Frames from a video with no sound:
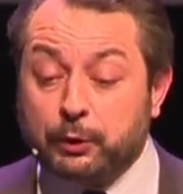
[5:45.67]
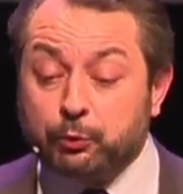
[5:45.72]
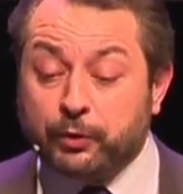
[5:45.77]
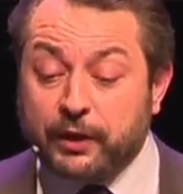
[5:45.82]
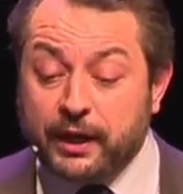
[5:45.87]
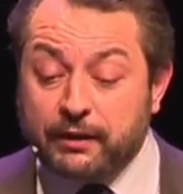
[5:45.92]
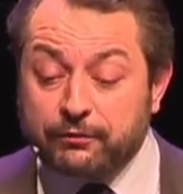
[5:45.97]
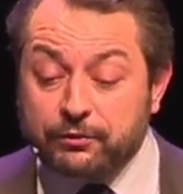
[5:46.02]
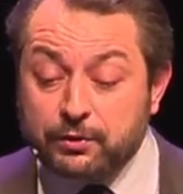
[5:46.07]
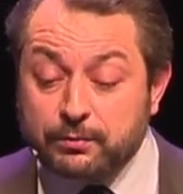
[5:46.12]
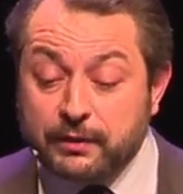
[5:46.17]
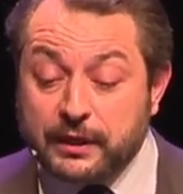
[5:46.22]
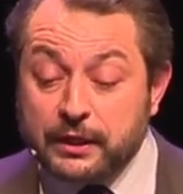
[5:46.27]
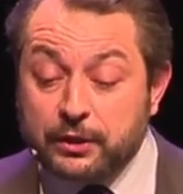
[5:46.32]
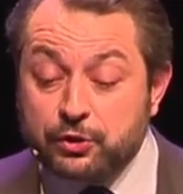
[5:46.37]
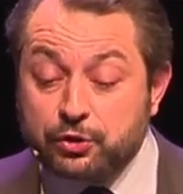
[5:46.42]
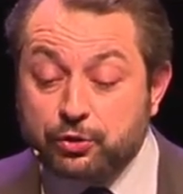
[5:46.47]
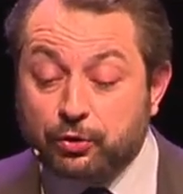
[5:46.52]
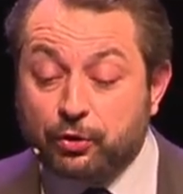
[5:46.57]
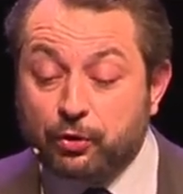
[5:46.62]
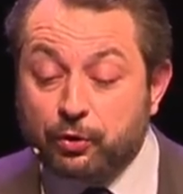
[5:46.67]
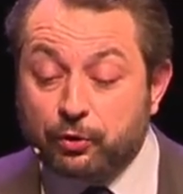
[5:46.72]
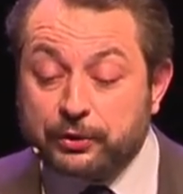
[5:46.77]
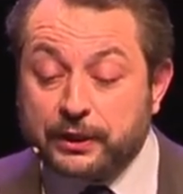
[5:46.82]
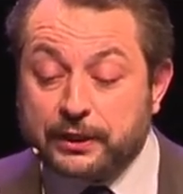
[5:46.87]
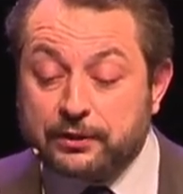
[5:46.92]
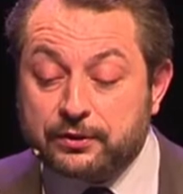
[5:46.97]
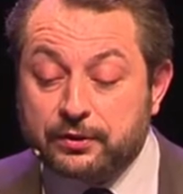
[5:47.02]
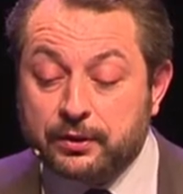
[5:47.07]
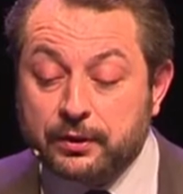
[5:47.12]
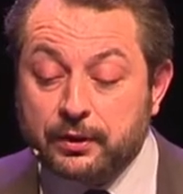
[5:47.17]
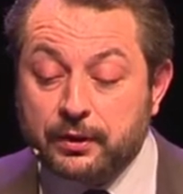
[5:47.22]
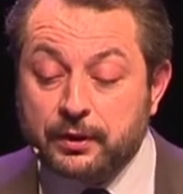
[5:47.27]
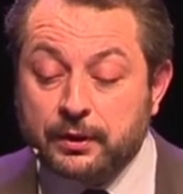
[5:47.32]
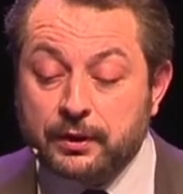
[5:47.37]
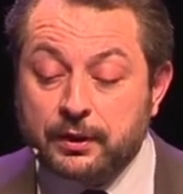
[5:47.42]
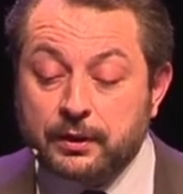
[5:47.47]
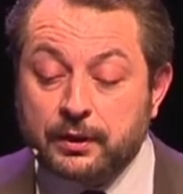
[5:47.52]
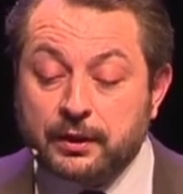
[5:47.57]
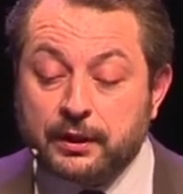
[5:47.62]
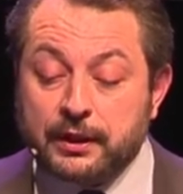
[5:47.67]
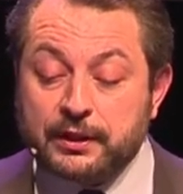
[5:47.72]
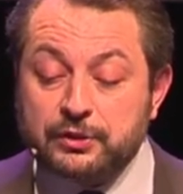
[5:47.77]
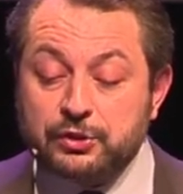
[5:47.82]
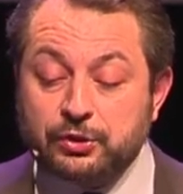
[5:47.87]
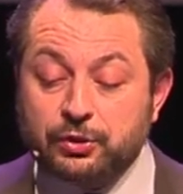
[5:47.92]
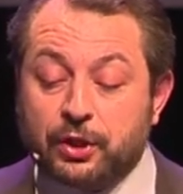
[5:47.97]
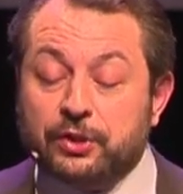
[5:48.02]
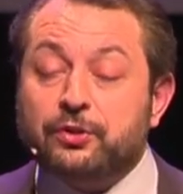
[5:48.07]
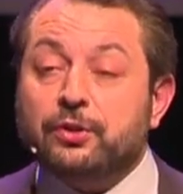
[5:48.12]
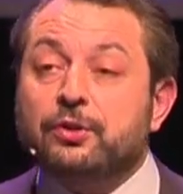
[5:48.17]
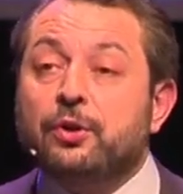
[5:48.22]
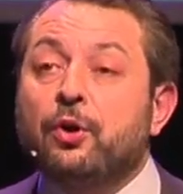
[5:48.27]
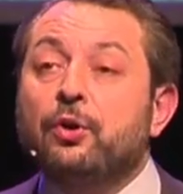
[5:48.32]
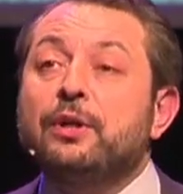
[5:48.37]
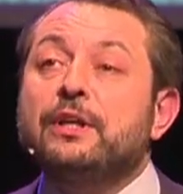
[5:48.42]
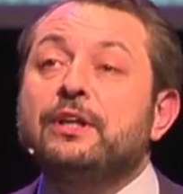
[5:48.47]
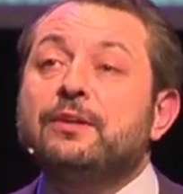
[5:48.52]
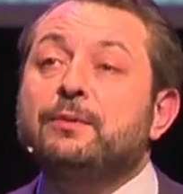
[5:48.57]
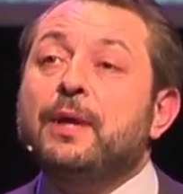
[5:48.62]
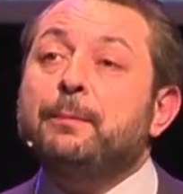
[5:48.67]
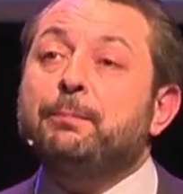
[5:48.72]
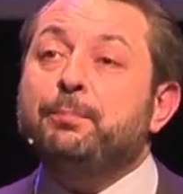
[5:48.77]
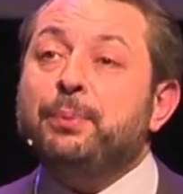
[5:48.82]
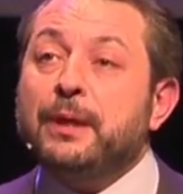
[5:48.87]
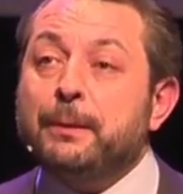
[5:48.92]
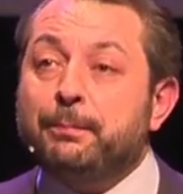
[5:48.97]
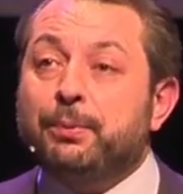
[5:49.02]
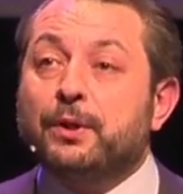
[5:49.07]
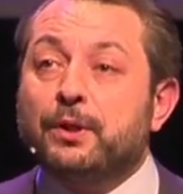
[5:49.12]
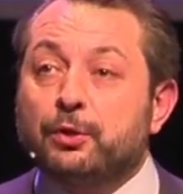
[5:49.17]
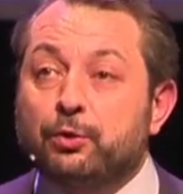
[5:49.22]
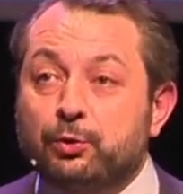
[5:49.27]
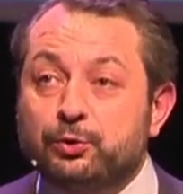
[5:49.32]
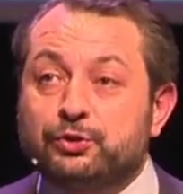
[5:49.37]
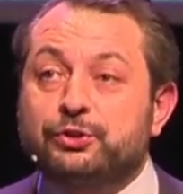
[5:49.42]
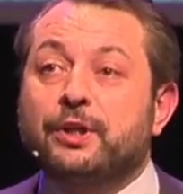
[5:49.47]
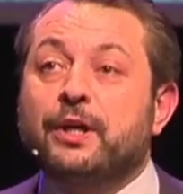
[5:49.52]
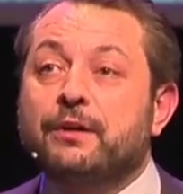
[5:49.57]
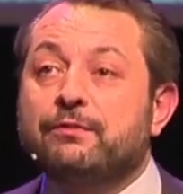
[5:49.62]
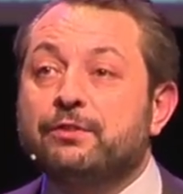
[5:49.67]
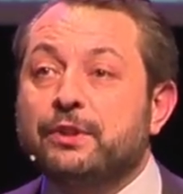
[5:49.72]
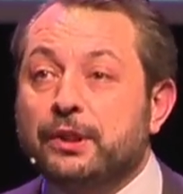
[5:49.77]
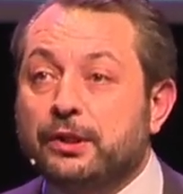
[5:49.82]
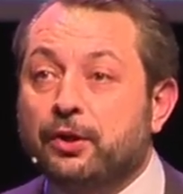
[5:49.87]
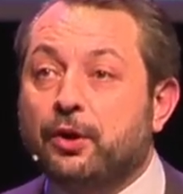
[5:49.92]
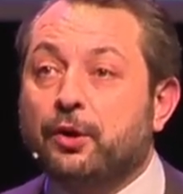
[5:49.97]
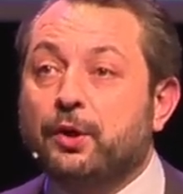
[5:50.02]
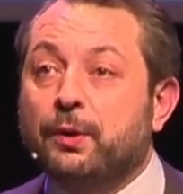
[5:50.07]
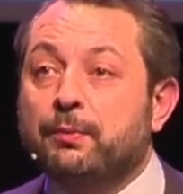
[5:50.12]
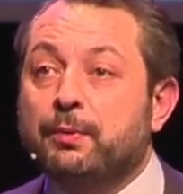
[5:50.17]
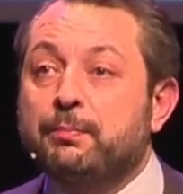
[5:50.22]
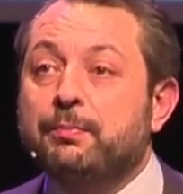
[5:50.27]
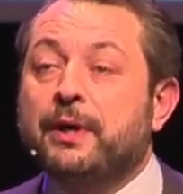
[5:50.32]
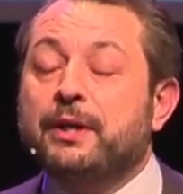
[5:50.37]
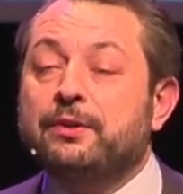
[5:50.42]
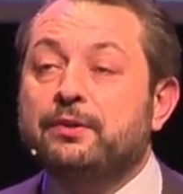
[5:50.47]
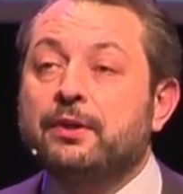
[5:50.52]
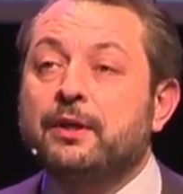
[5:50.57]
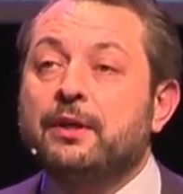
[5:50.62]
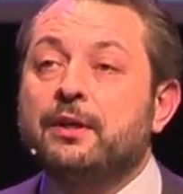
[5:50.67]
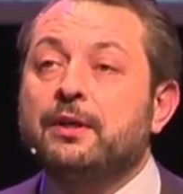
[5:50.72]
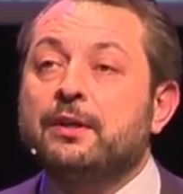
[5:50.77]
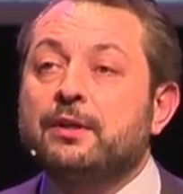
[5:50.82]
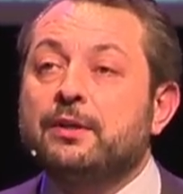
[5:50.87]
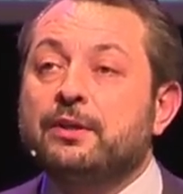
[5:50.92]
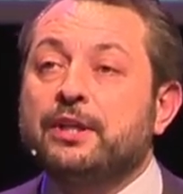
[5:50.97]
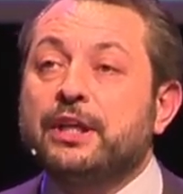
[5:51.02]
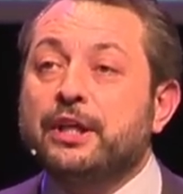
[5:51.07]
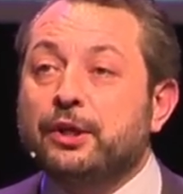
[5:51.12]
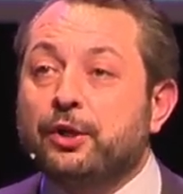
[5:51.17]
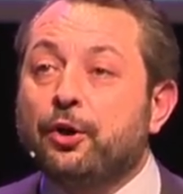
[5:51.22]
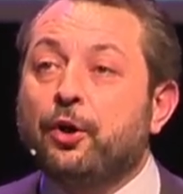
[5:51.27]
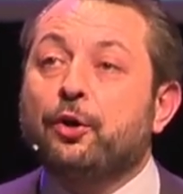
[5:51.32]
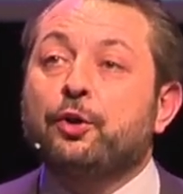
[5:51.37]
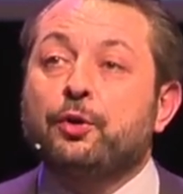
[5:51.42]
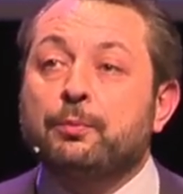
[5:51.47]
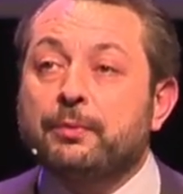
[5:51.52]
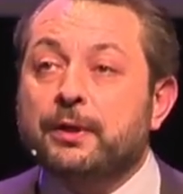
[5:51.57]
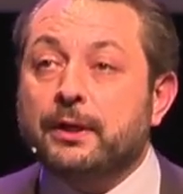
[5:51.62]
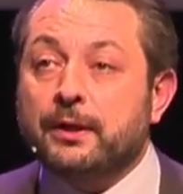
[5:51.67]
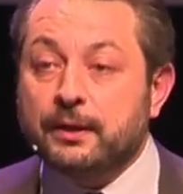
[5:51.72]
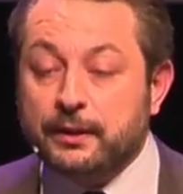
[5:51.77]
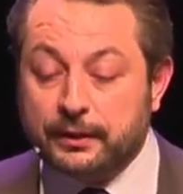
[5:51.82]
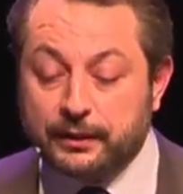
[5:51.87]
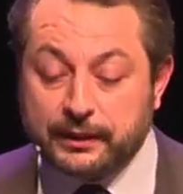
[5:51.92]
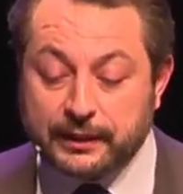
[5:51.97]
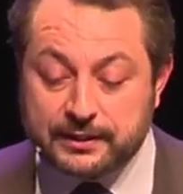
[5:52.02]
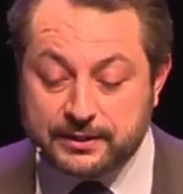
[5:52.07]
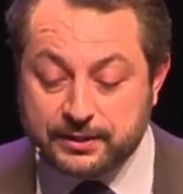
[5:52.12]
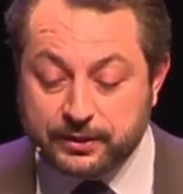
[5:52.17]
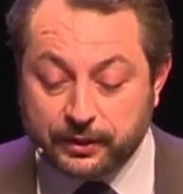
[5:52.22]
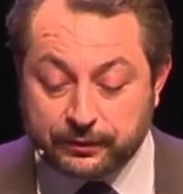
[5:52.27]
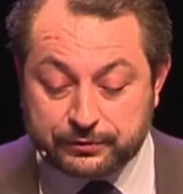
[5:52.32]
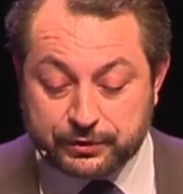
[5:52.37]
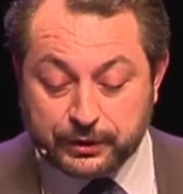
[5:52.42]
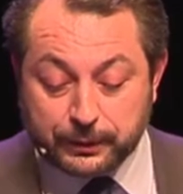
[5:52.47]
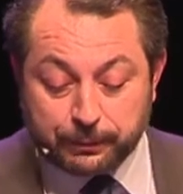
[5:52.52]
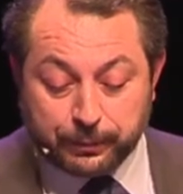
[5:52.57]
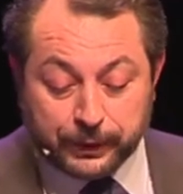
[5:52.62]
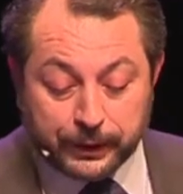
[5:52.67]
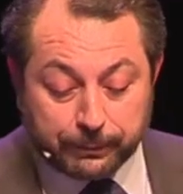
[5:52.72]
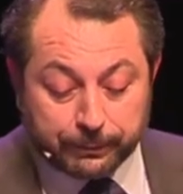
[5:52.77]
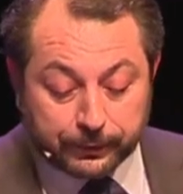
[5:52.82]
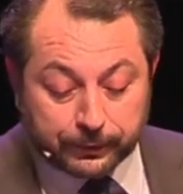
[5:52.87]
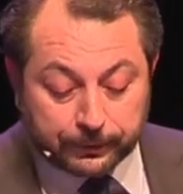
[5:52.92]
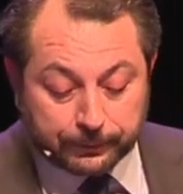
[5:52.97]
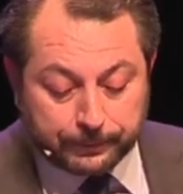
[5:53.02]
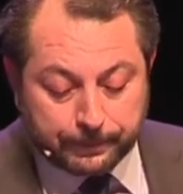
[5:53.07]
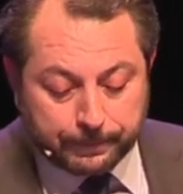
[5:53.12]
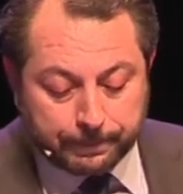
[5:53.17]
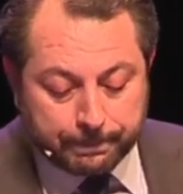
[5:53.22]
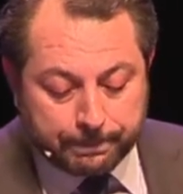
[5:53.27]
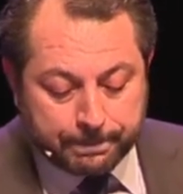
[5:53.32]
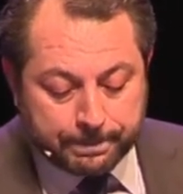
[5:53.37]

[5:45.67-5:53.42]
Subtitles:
But we have to make sure that it's not only the people who serve the economy, but the economy that serves the people.